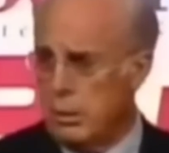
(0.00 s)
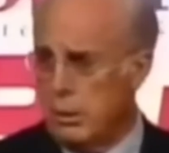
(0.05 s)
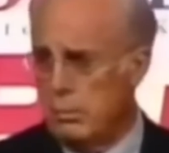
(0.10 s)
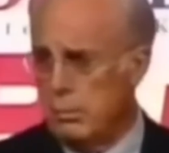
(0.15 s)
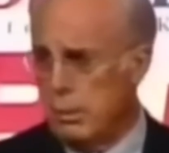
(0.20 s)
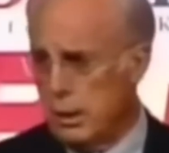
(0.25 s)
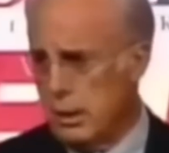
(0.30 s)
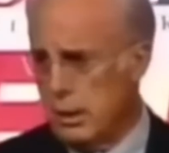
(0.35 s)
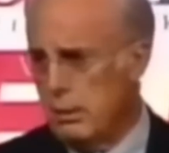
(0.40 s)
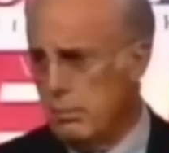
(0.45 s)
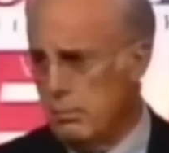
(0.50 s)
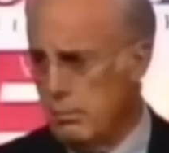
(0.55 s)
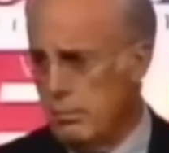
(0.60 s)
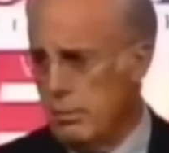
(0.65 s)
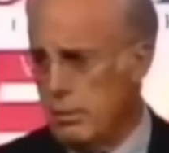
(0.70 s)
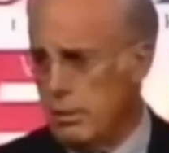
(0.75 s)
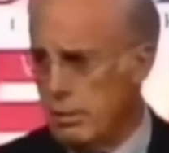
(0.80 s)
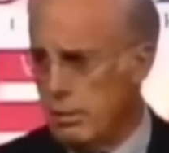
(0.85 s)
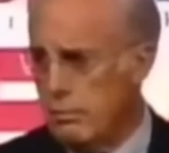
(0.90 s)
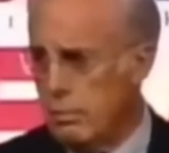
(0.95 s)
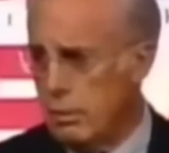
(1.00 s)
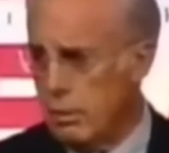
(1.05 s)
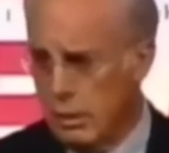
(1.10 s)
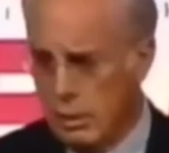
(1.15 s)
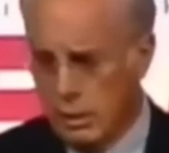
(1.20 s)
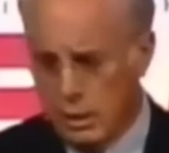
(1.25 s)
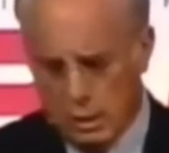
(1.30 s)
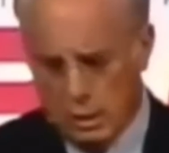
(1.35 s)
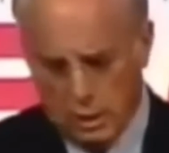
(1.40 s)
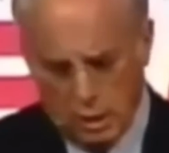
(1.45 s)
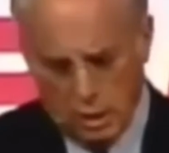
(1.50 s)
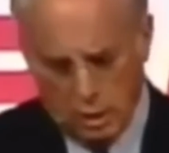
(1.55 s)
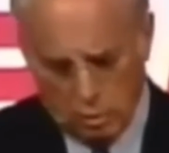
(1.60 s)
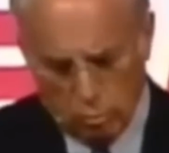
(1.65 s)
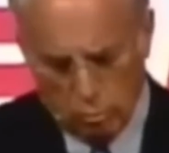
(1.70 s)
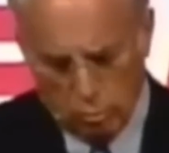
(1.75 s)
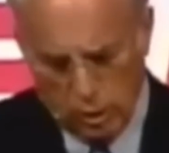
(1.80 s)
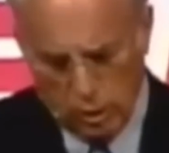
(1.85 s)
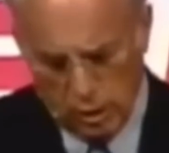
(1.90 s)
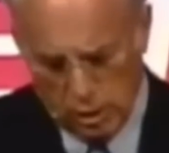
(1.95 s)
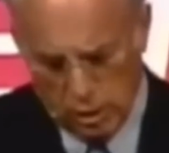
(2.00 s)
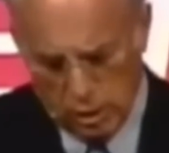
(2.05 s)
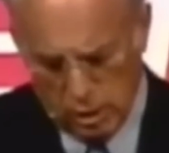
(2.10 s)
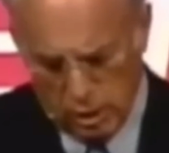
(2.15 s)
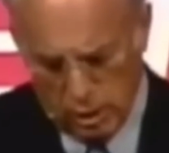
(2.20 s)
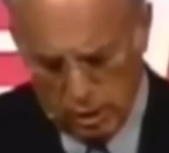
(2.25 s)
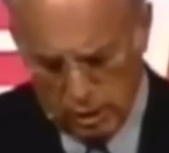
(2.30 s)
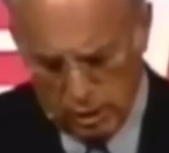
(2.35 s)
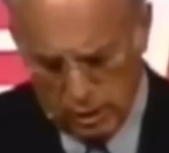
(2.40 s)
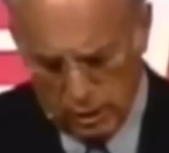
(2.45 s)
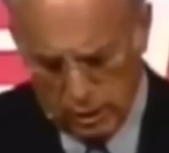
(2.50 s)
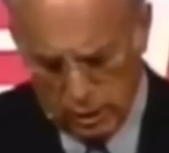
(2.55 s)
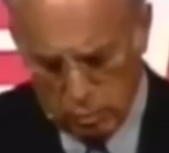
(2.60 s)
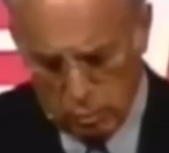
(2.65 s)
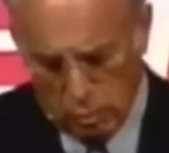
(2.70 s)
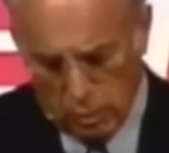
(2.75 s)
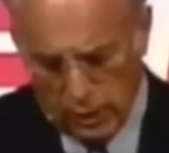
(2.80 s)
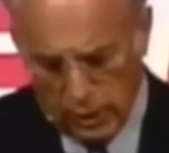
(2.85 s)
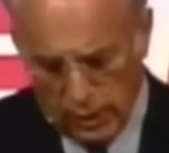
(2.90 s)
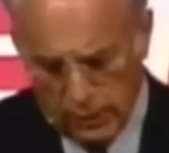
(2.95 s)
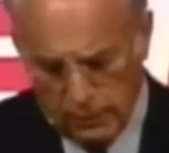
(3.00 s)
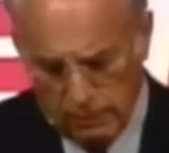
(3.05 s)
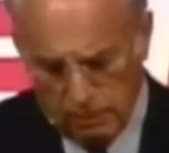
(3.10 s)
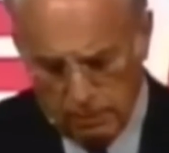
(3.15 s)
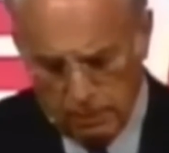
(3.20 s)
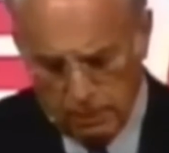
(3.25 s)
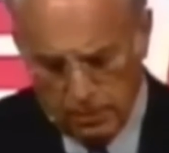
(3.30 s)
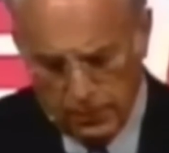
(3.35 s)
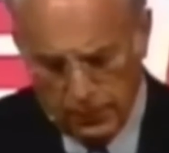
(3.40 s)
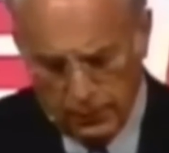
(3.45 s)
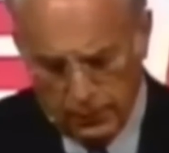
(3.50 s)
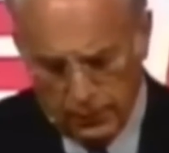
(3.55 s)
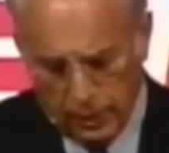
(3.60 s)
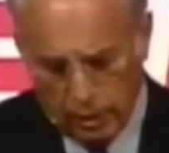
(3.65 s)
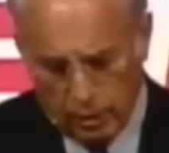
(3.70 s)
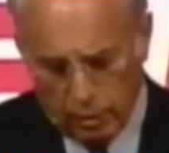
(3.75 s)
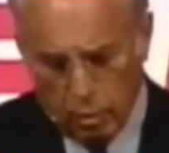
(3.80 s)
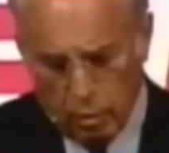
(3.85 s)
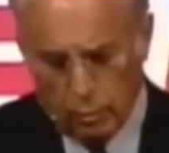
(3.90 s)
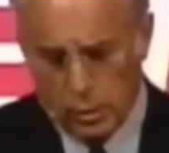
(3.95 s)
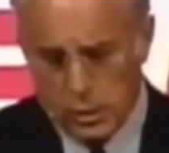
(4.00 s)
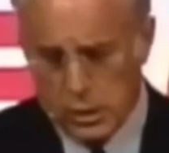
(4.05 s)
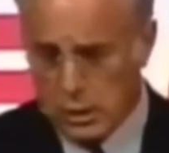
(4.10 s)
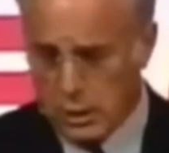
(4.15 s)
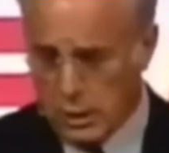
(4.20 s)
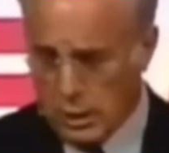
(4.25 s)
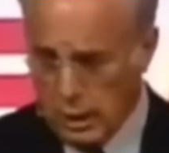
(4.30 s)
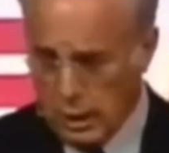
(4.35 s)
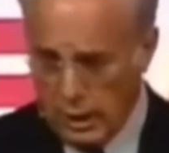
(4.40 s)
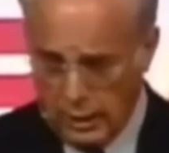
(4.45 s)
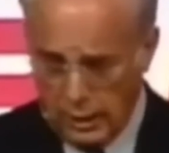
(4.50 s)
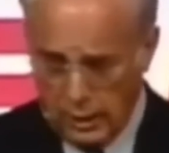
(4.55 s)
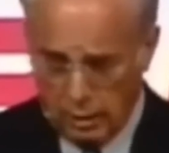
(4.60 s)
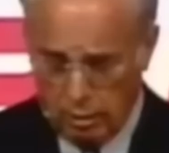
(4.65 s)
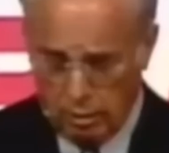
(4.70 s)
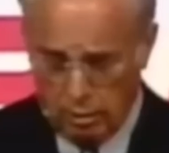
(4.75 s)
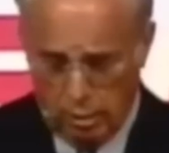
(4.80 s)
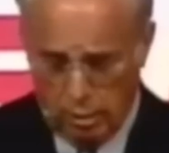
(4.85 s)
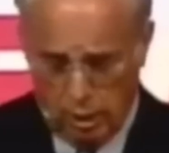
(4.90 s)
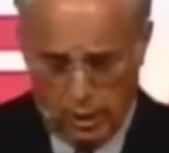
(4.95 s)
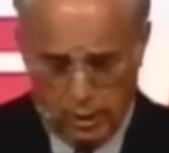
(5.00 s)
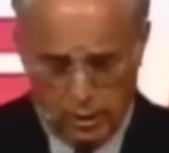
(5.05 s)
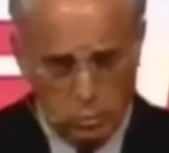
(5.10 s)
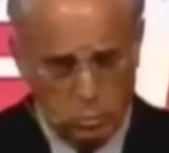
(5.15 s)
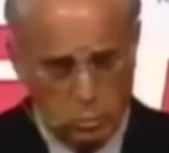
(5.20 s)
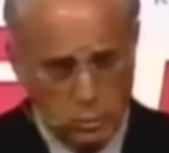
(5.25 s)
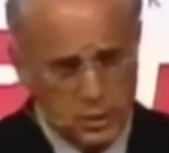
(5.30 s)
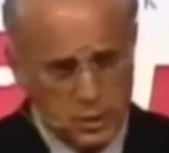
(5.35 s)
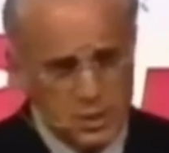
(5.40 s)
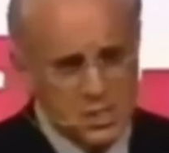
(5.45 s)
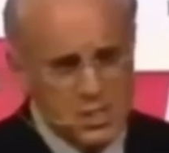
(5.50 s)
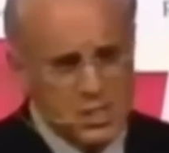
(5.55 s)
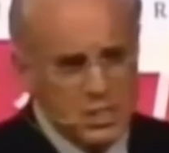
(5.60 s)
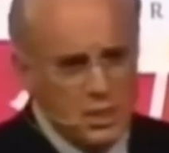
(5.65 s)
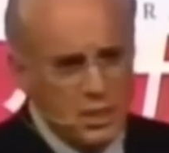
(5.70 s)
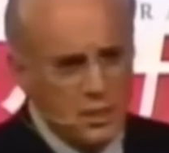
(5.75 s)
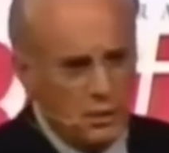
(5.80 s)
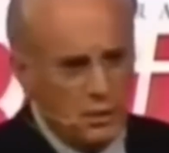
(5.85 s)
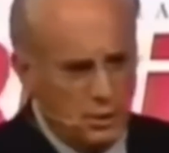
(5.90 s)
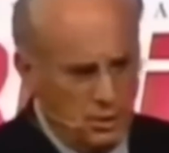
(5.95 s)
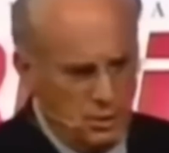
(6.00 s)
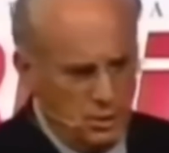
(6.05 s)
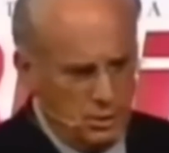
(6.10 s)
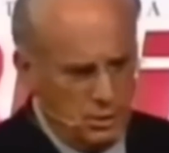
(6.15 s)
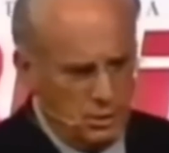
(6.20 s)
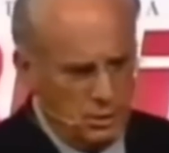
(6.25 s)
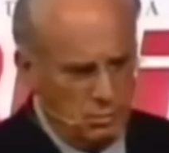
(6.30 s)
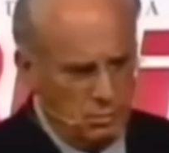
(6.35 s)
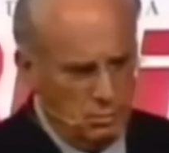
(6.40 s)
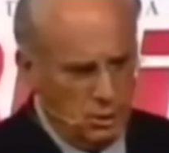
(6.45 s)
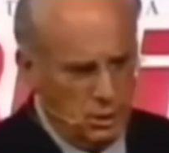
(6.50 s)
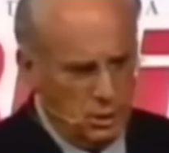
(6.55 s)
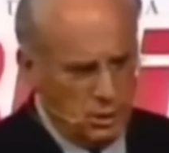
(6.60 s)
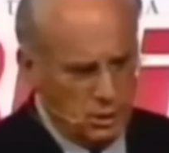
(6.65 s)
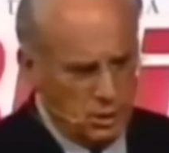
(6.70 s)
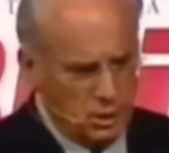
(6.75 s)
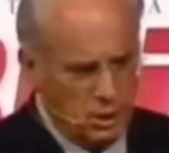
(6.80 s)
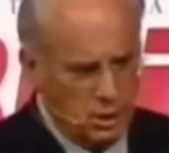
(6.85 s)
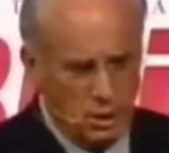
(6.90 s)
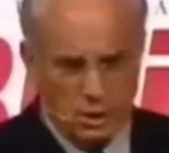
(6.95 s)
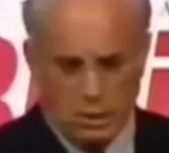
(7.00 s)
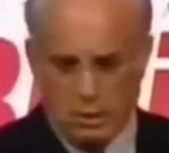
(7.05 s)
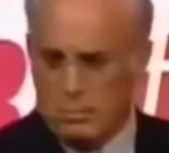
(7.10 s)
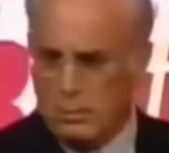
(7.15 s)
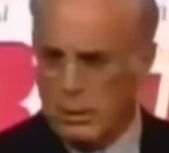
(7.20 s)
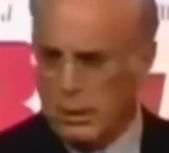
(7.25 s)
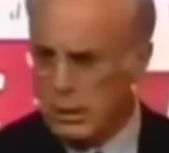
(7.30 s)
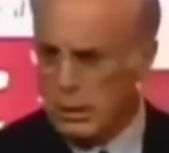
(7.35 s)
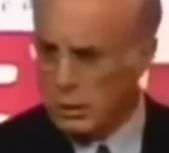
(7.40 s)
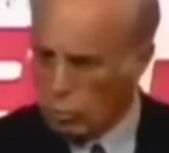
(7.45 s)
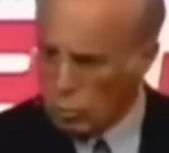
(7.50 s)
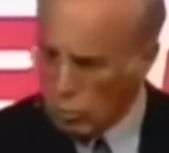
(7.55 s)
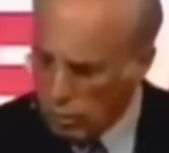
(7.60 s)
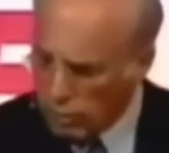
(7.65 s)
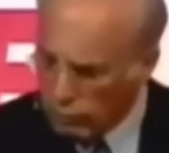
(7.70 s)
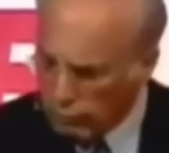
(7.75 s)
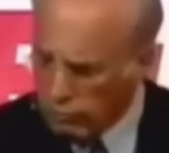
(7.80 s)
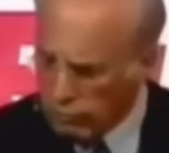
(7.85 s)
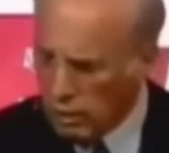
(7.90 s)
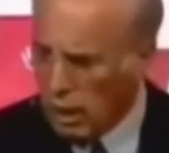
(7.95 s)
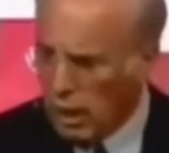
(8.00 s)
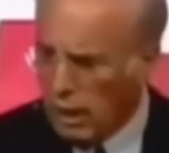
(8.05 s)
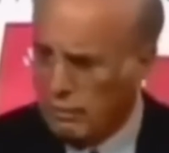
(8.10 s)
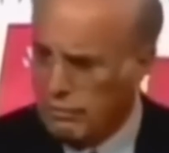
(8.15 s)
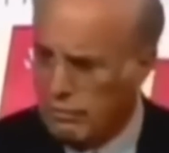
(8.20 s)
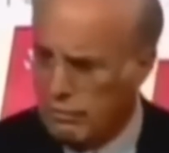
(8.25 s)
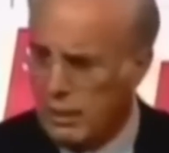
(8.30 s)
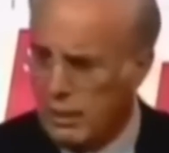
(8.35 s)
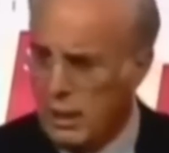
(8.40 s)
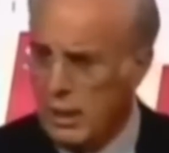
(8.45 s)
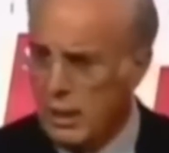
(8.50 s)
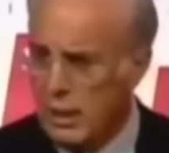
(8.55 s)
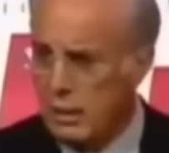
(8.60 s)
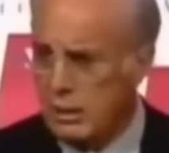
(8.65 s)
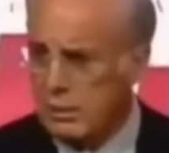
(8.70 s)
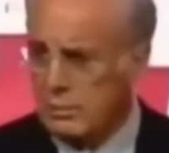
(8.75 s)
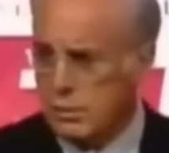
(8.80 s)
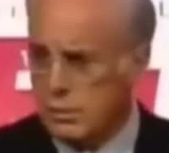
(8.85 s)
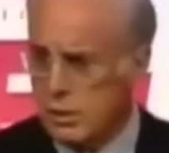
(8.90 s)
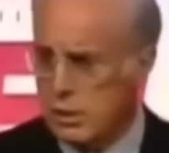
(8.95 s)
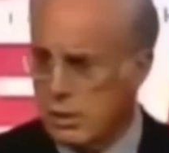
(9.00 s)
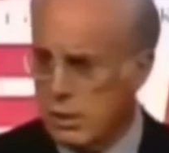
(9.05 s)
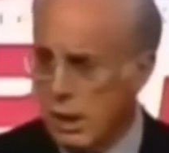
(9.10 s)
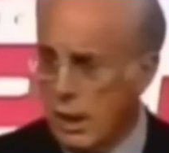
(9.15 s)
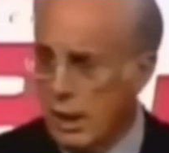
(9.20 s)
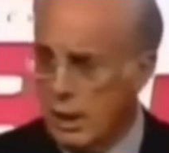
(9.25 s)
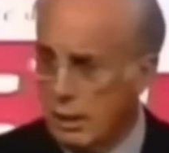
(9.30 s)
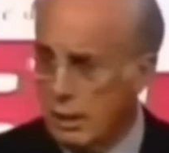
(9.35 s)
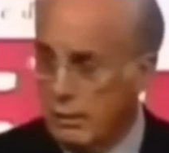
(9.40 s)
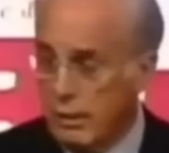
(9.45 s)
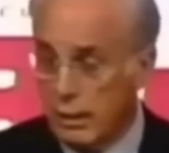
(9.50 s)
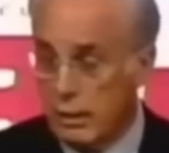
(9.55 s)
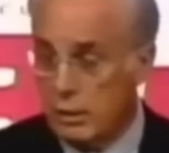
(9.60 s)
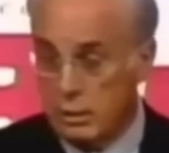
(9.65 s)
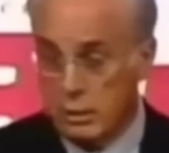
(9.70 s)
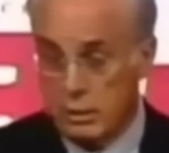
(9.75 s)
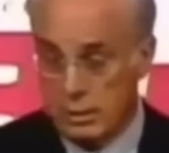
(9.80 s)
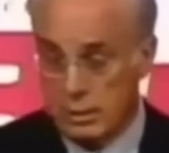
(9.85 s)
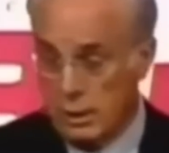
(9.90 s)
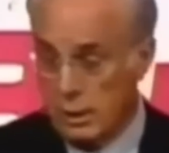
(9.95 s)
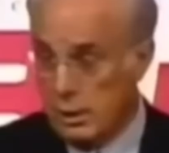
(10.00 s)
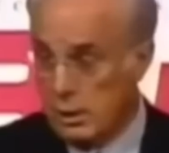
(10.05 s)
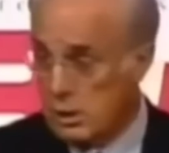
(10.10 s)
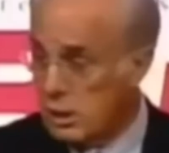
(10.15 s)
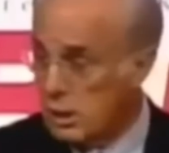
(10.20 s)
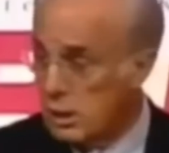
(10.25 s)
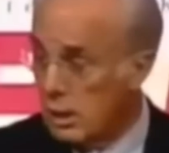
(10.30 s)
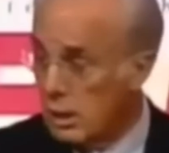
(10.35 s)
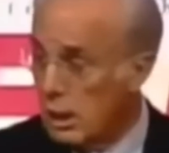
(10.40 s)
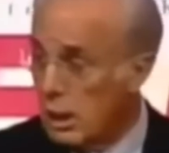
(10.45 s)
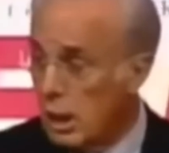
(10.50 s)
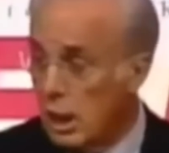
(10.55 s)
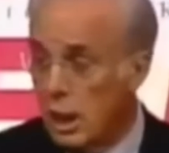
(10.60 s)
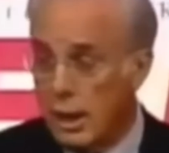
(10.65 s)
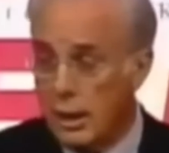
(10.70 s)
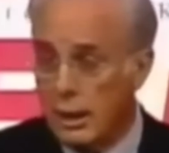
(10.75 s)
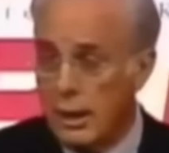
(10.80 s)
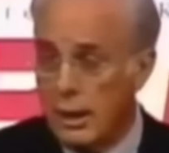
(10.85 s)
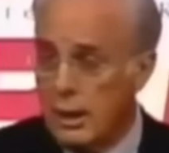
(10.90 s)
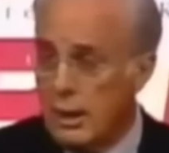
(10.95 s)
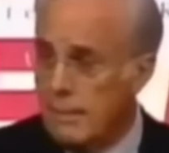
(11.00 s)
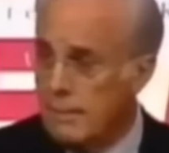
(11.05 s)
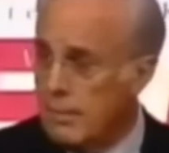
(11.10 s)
They became very, very rich. And that's why they are always categorized with sinners, with the scum and the riffraff of society. They couldn't attend a synagogue.